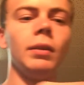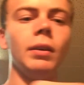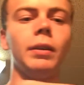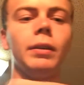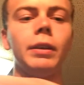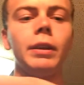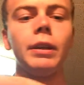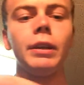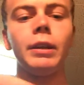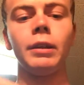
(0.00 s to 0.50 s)
And
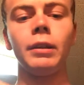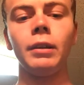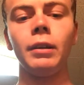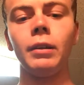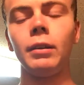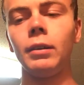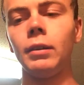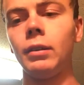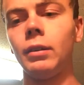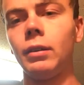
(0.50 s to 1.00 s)
then
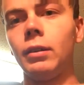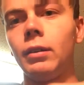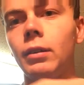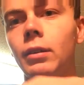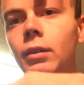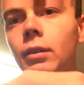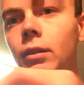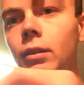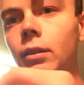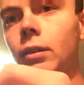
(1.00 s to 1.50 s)

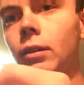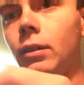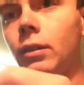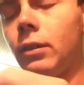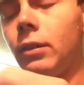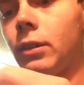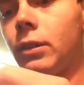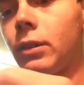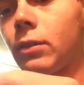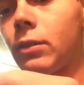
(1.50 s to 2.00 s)

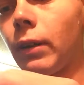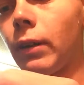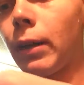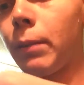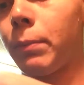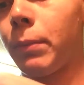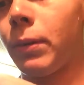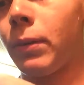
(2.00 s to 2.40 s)
just wrap